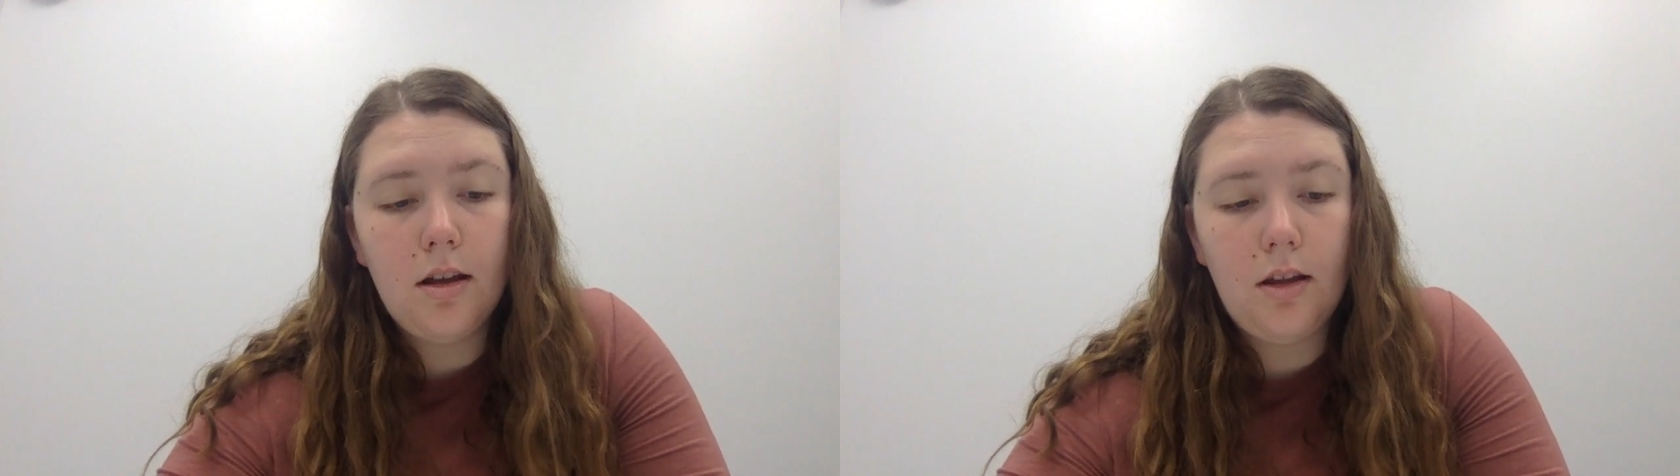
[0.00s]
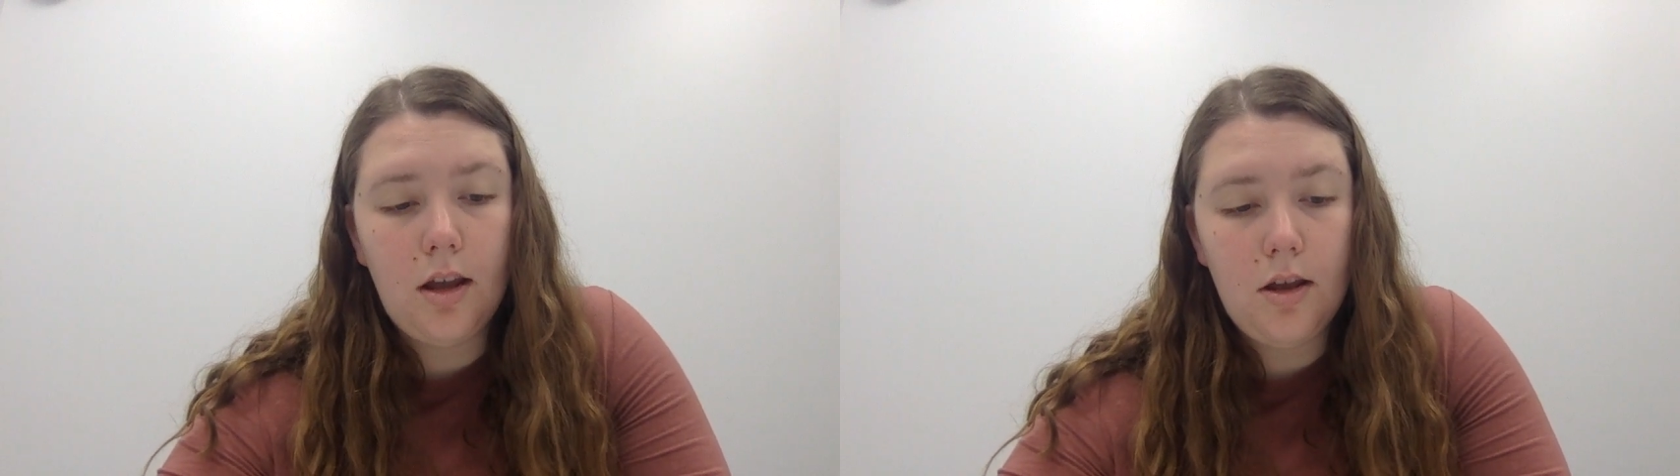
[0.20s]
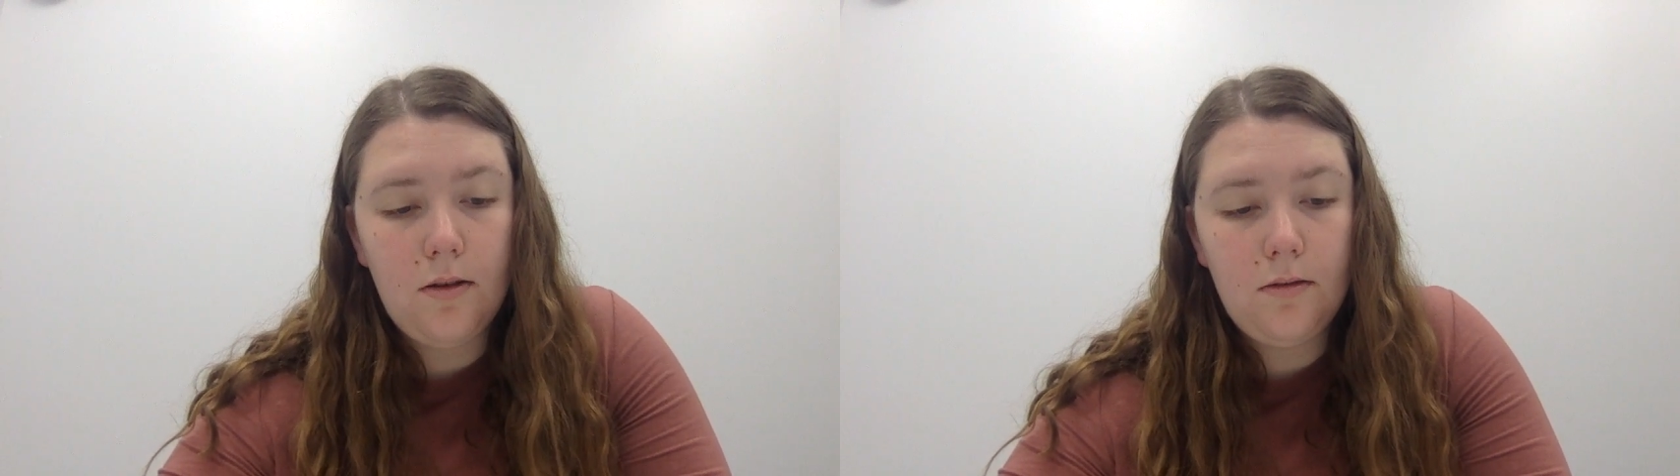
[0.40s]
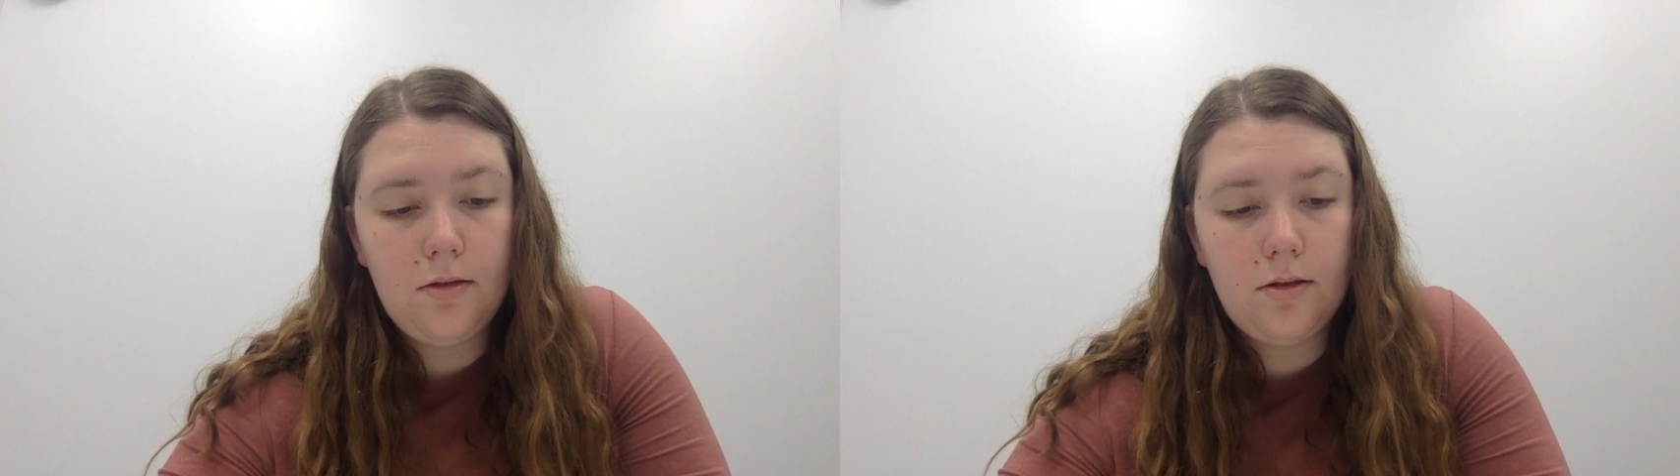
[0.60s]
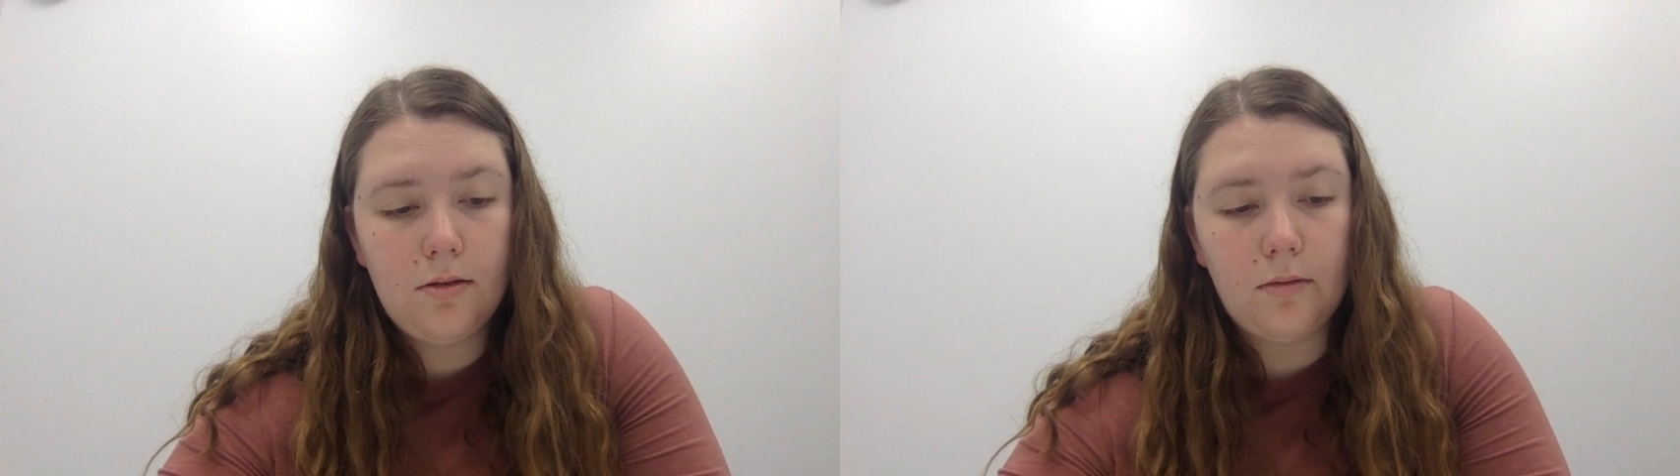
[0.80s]
the
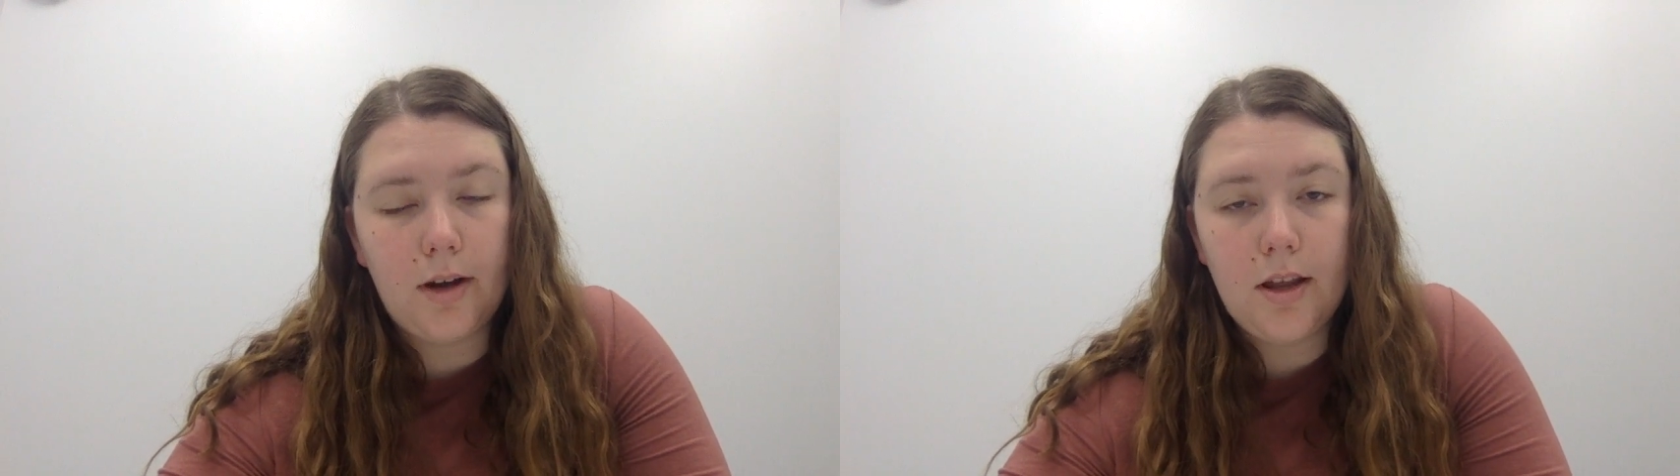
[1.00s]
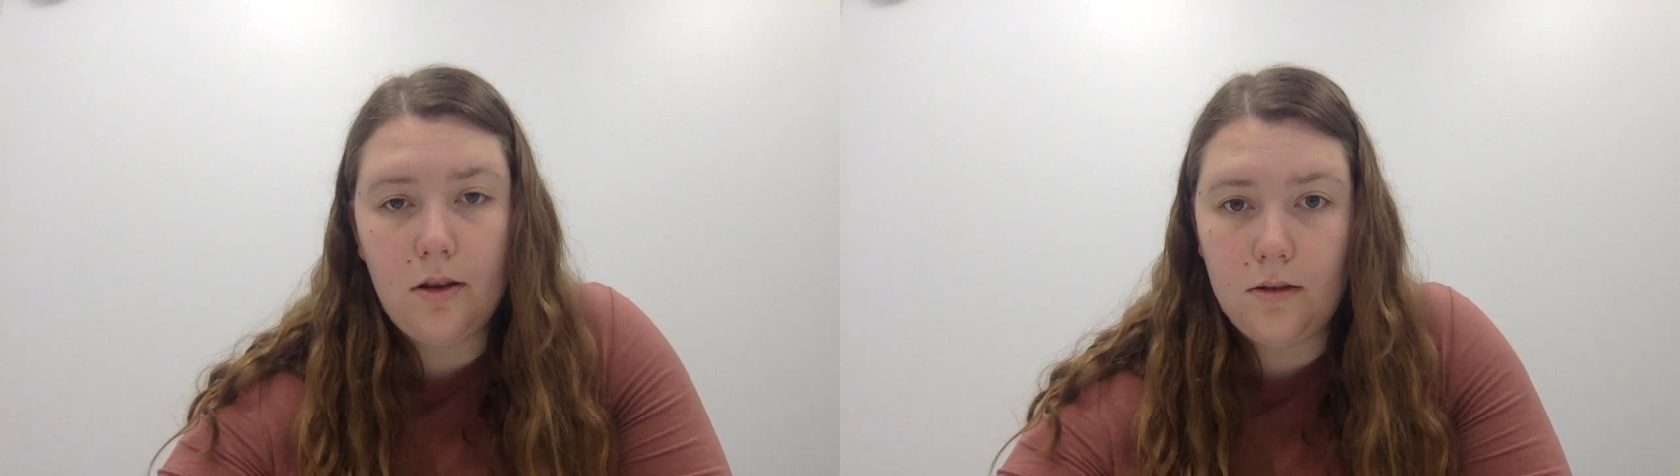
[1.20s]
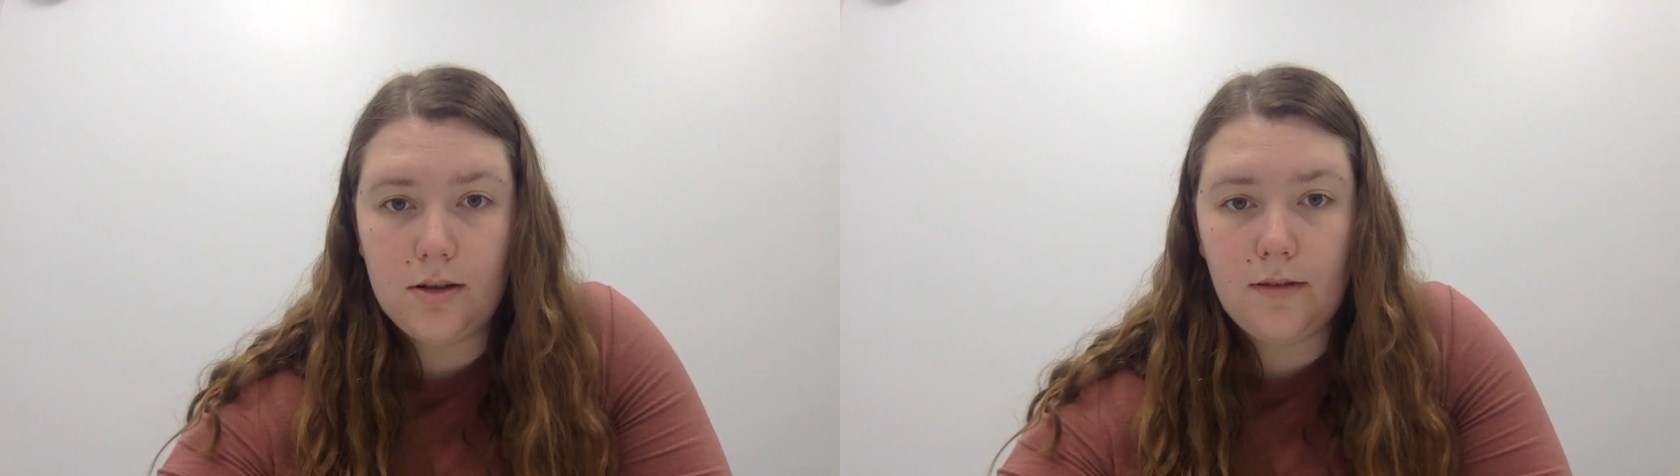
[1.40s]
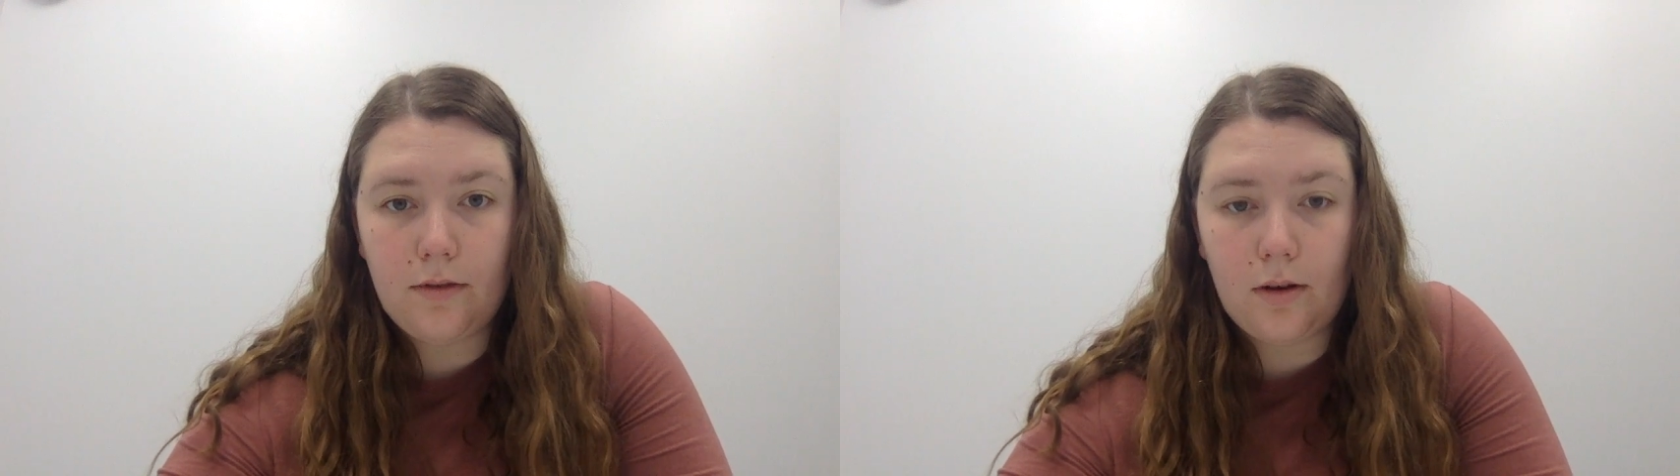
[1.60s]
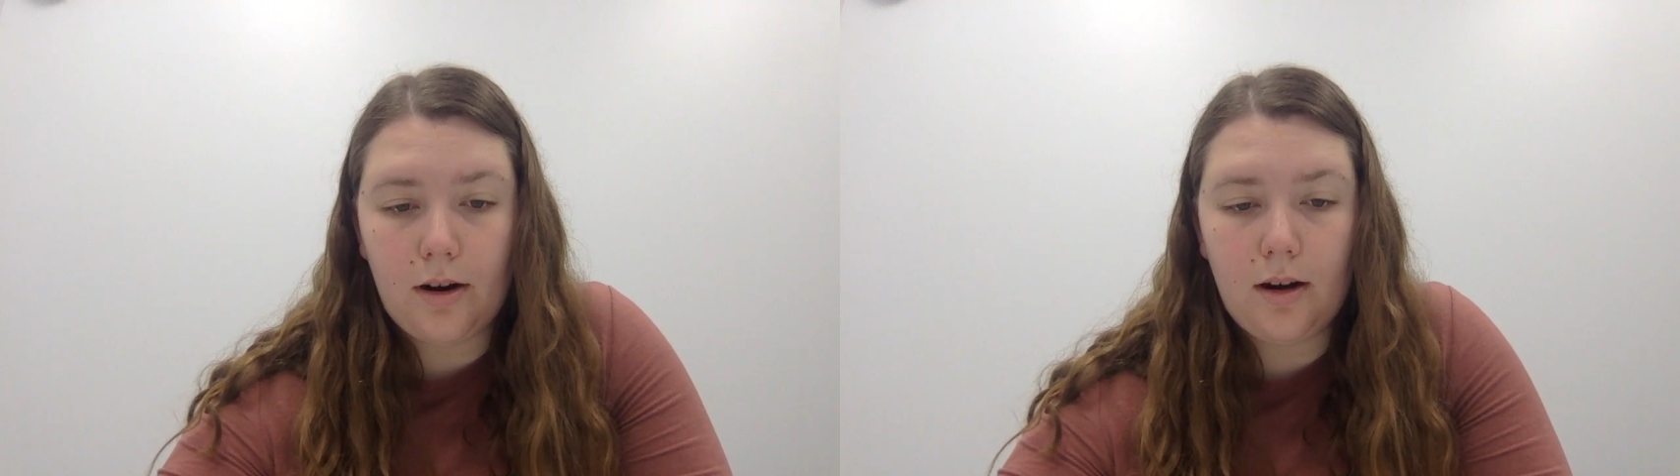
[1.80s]
use, what you use it
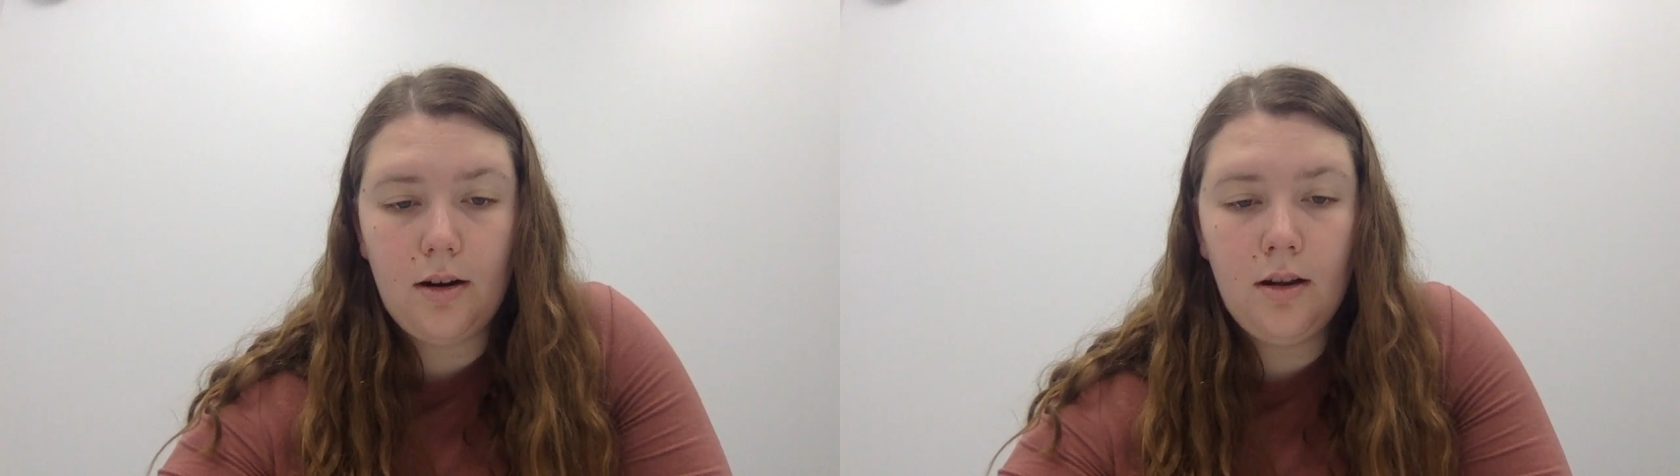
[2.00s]
for,